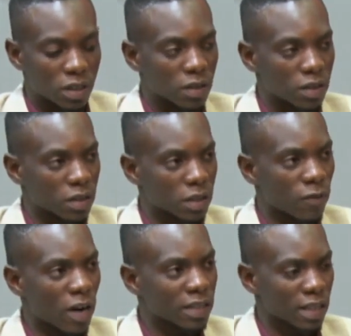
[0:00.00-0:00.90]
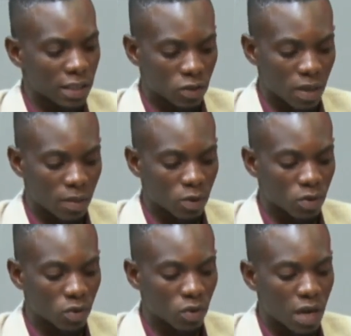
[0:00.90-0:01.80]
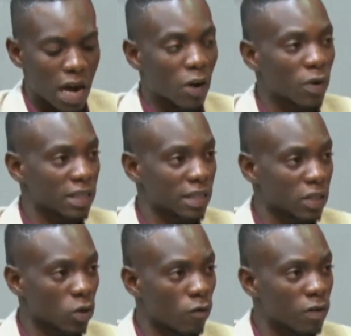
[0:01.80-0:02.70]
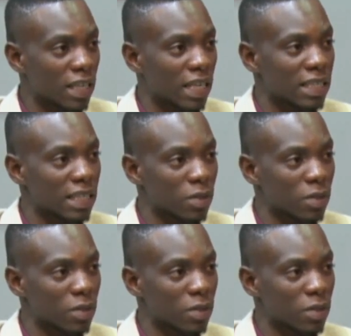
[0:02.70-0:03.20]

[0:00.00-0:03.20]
is for us at least to be able to arrest this COVID-19.